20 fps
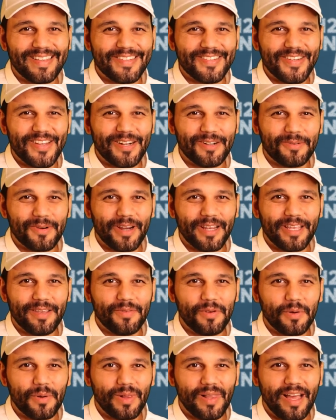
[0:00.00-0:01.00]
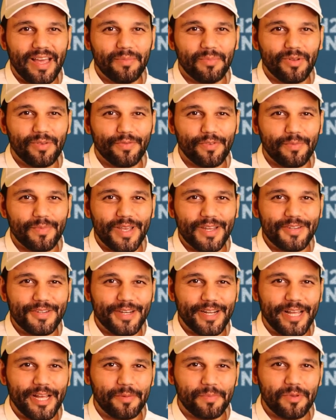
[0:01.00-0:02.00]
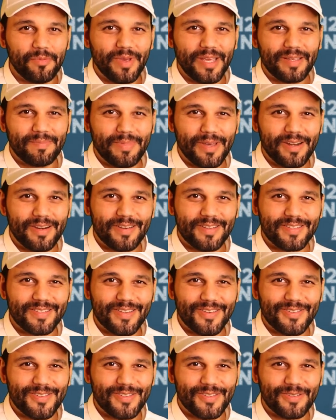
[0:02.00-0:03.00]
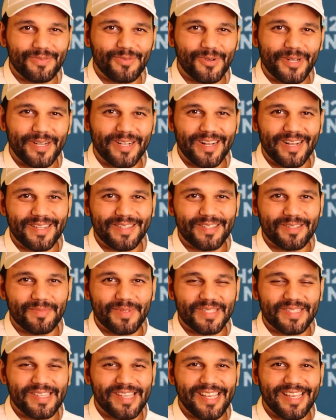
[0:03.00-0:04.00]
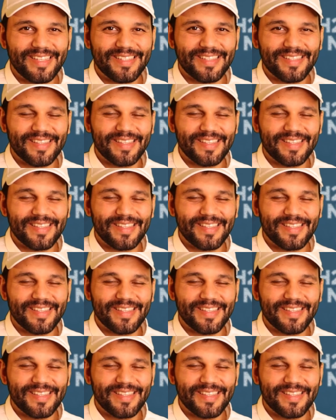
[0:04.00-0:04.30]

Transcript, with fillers: the channel where I give you reliable information to help you make better decisions and avoid costly mistakes.